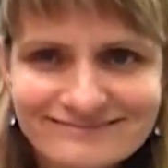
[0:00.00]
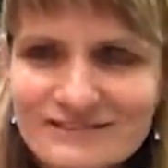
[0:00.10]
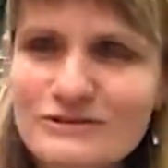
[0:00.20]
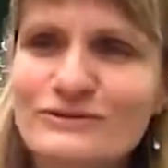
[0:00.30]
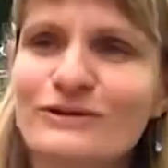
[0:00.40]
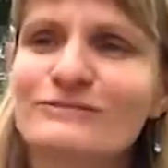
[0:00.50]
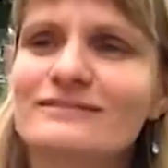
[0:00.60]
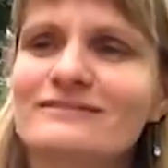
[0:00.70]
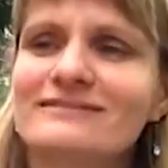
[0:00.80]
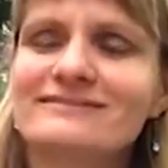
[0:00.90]
Too cute.
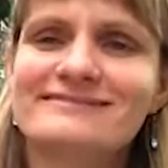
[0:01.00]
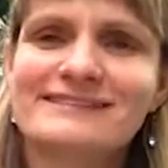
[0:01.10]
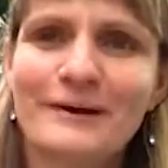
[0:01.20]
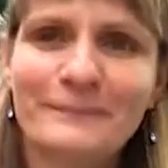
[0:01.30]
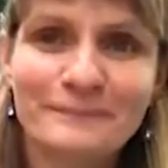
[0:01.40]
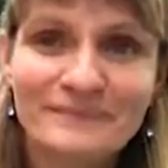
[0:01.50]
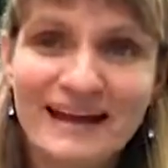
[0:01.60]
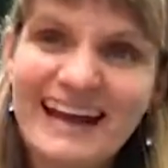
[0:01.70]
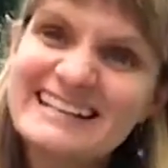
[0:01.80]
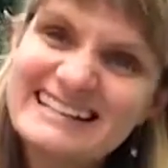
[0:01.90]
So I
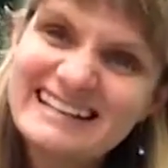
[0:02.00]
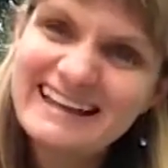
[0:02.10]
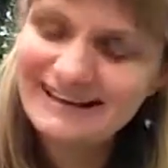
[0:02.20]
had to knit that